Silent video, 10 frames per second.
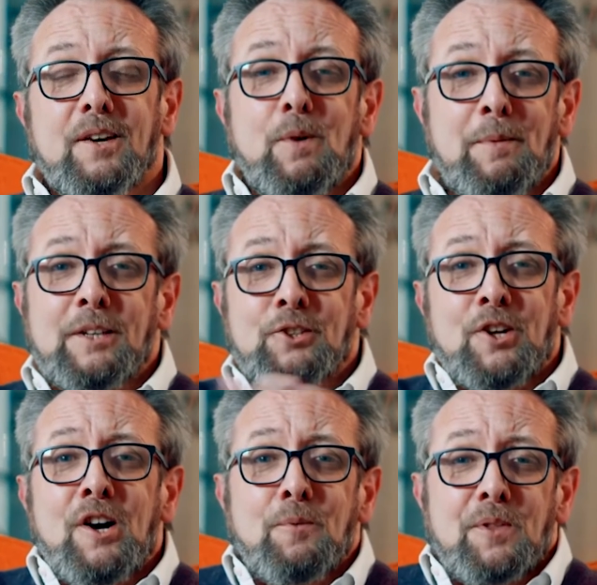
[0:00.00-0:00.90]
We might
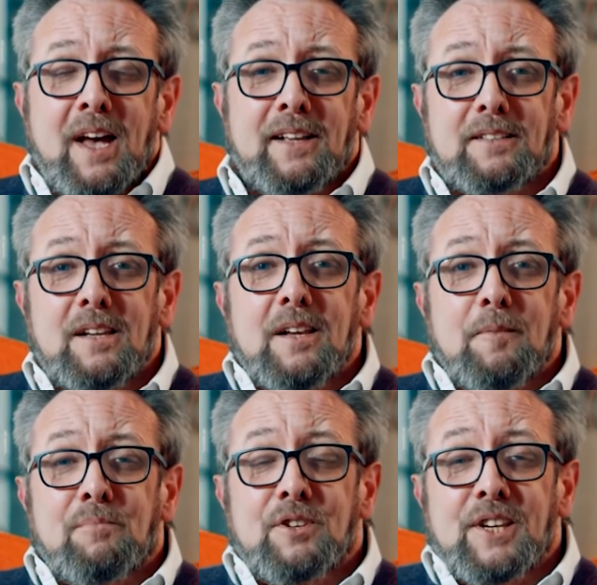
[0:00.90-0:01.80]
start with that
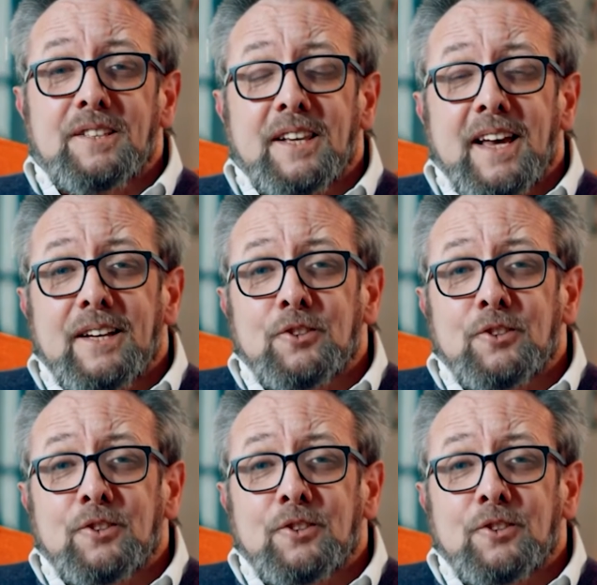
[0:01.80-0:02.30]
presenting our